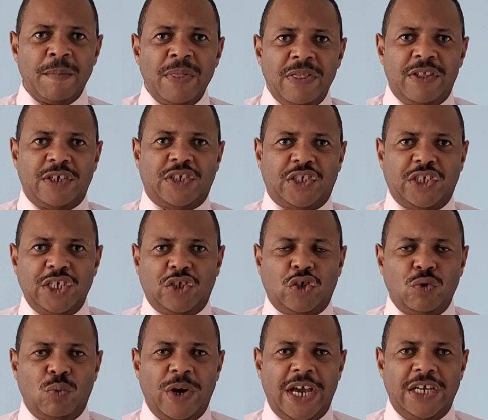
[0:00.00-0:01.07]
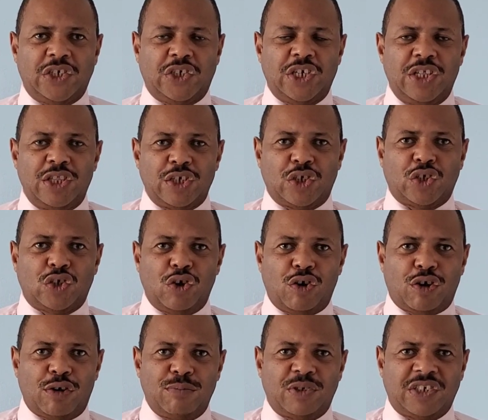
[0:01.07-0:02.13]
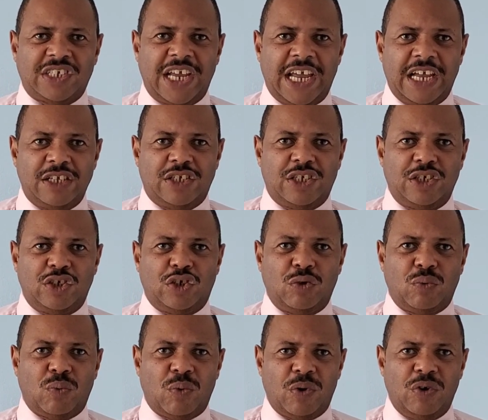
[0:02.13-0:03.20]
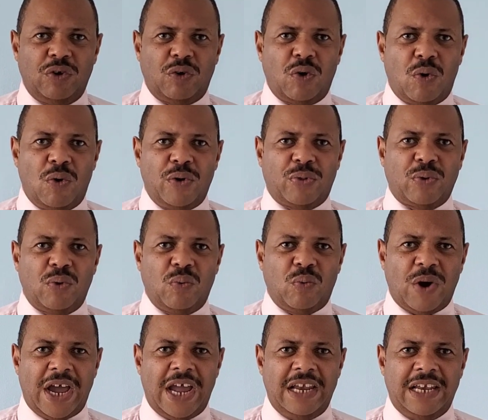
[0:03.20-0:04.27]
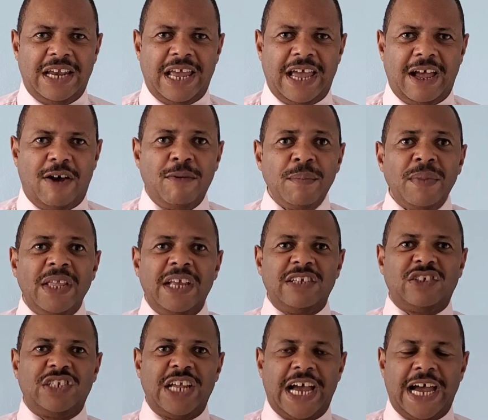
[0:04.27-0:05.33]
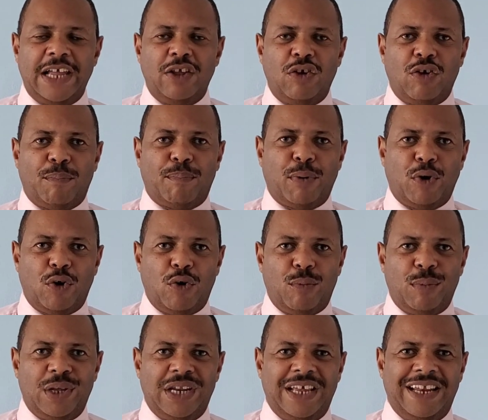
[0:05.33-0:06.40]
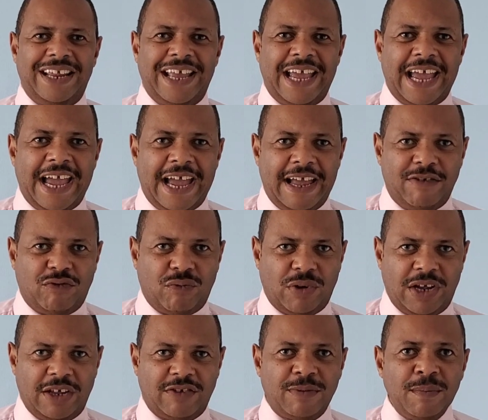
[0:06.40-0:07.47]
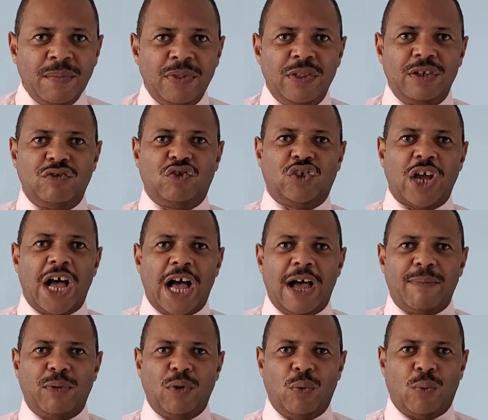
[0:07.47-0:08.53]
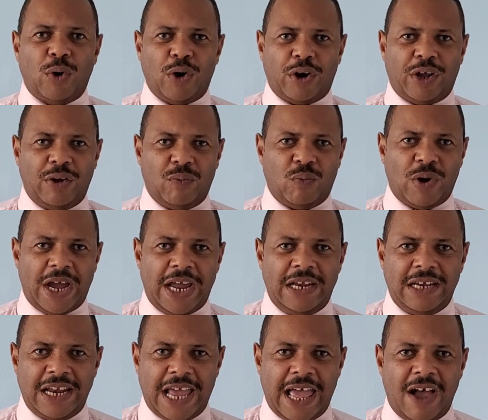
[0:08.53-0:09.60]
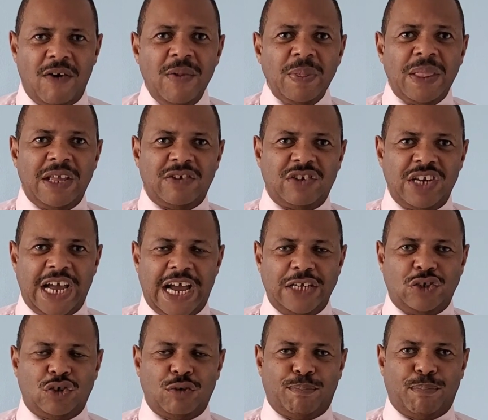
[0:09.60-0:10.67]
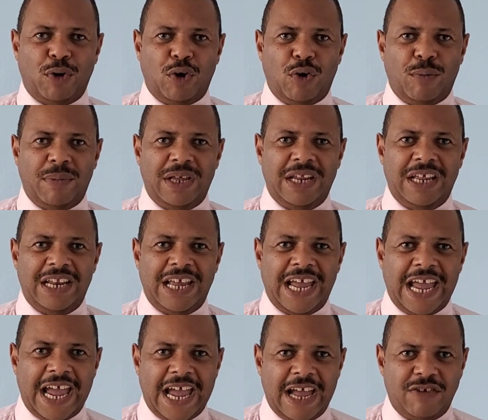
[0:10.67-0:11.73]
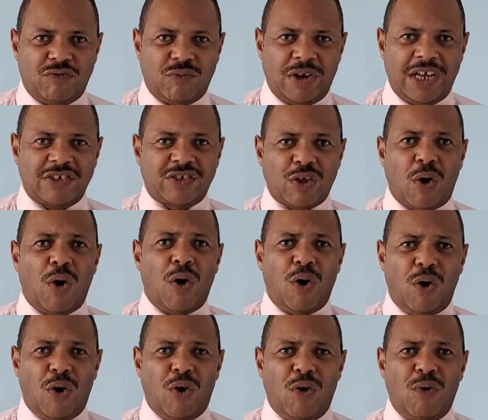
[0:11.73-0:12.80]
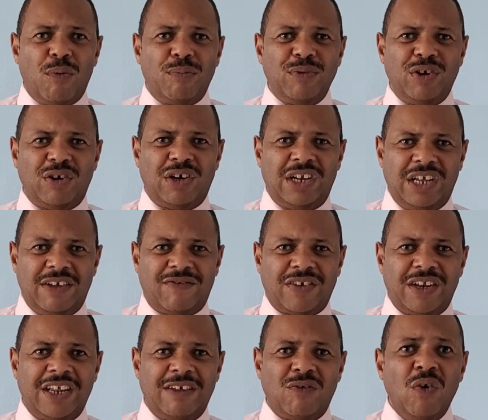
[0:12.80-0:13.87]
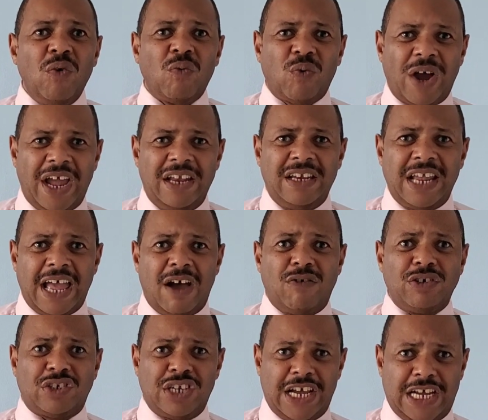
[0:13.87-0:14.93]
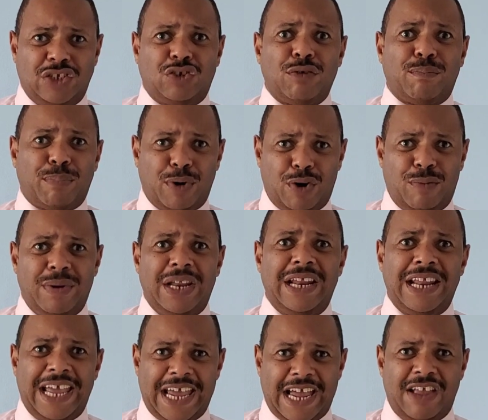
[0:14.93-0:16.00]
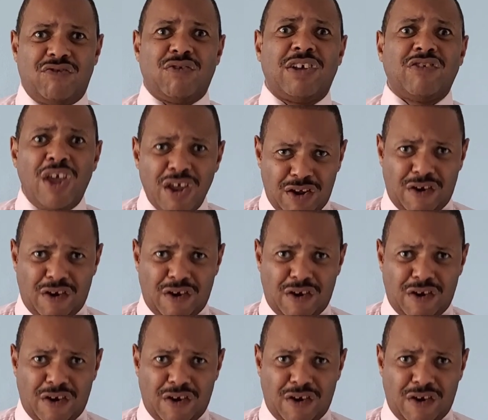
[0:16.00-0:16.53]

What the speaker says: The situation, the circumstances you're going through right now is not your permanent address. The job you work in right now is not your permanent address. The home you're living in right now is not your permanent address.